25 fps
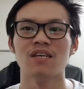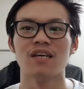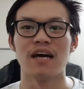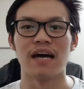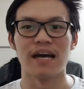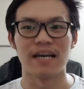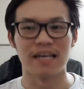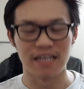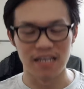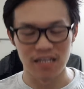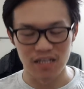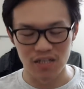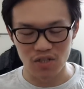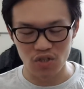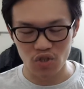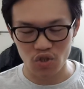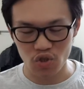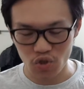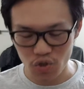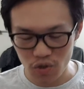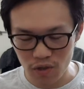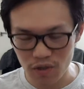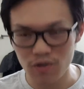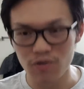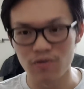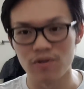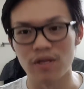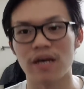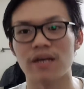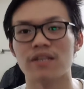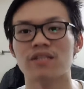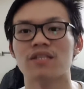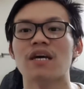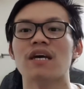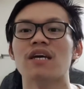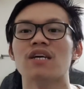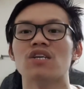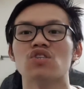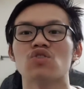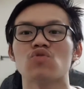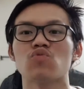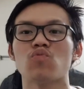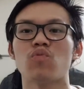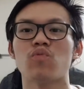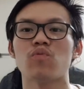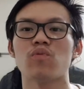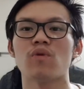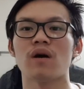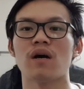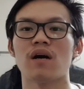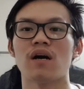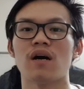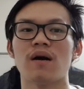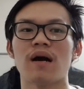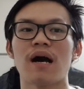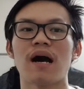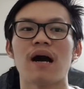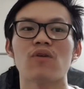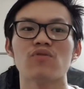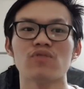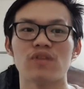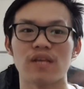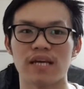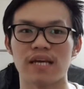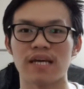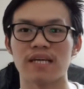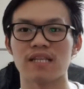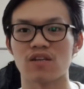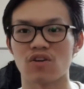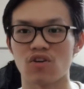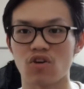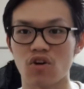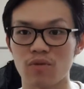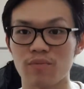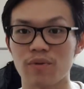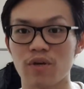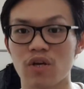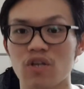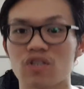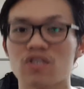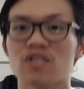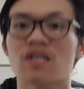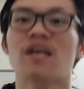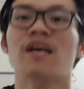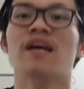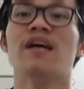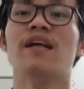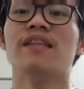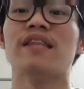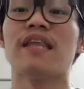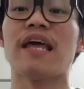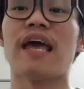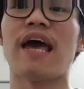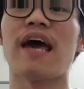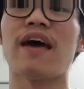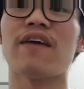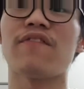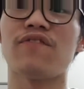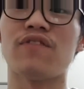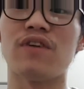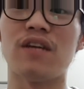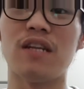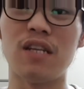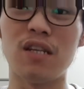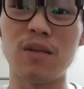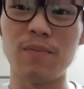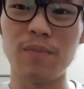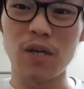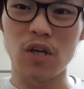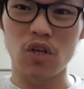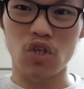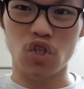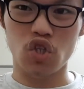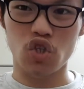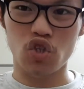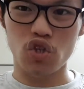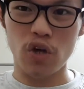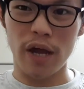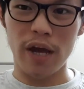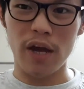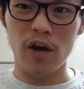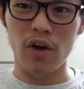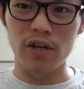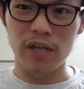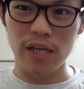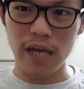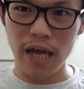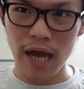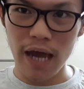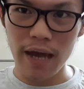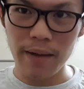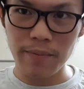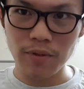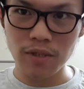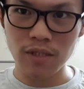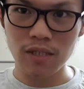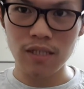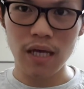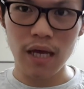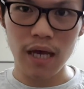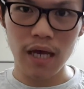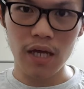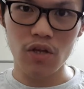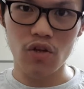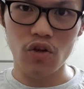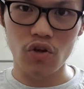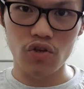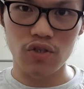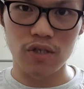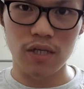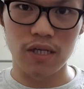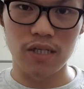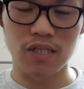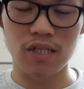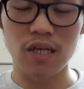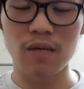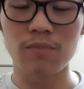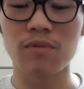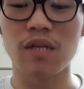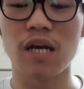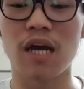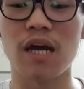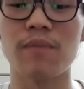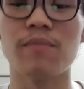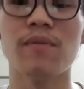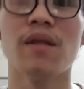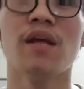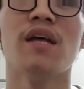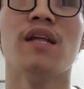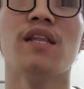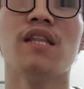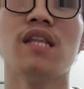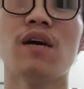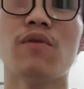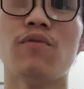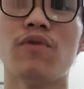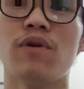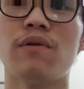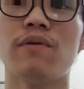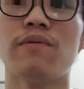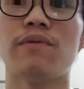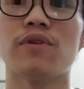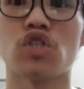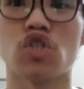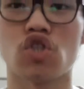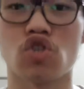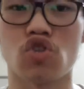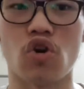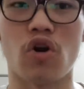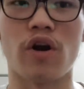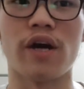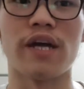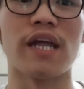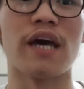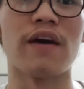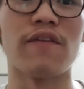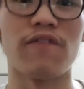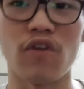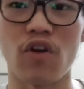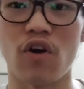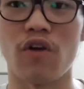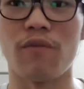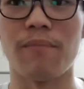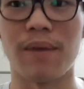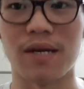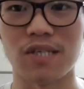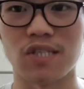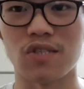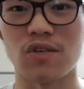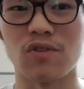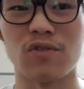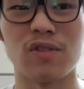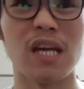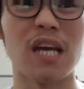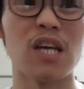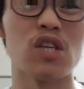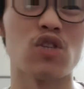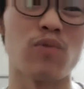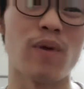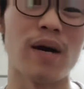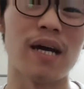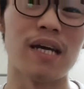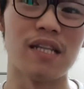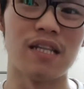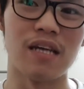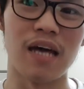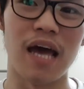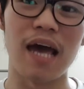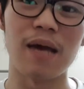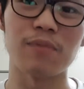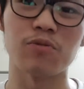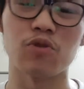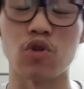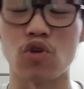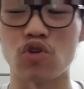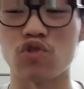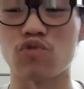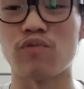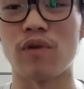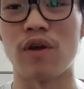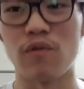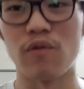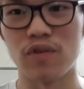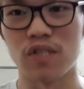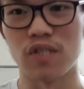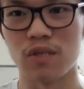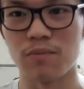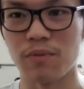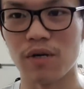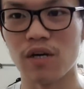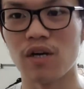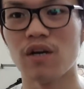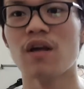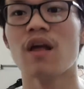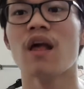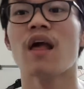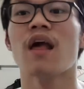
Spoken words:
I can assure you that that is how they get the call, because they have a little bit of strength on the abs, and also at the same time they're very, very strong and they have a lot of muscle. That is why the abs looks very visible.